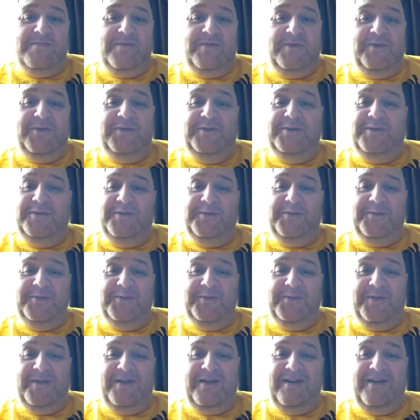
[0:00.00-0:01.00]
Who'd have
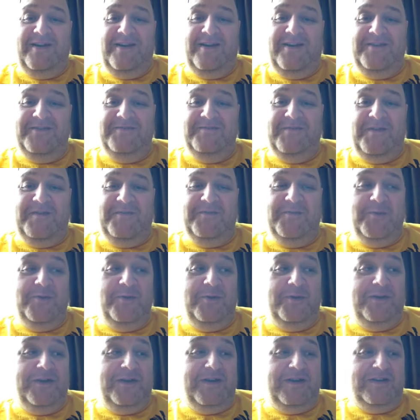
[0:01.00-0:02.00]
thought that? I've got
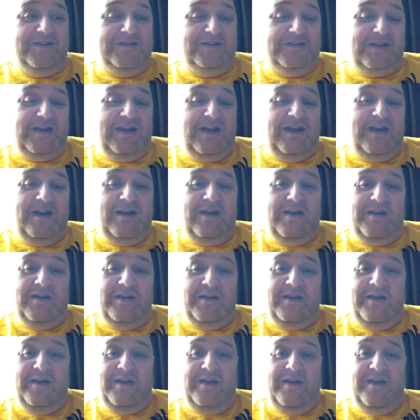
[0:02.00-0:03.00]
like a scar
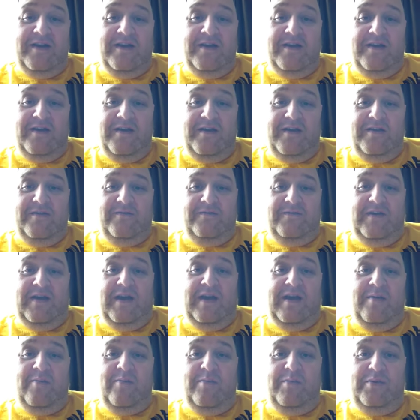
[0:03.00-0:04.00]
from
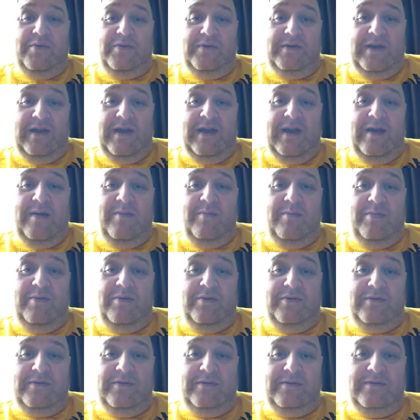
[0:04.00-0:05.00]
hip bone to hip
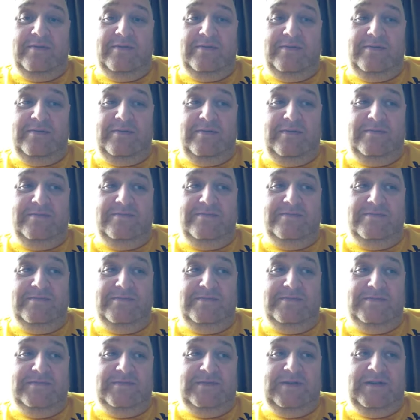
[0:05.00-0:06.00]
bone,
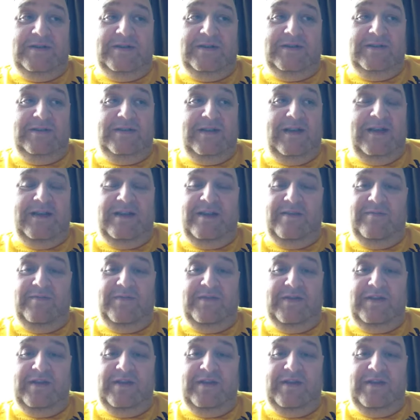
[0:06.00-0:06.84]
and that never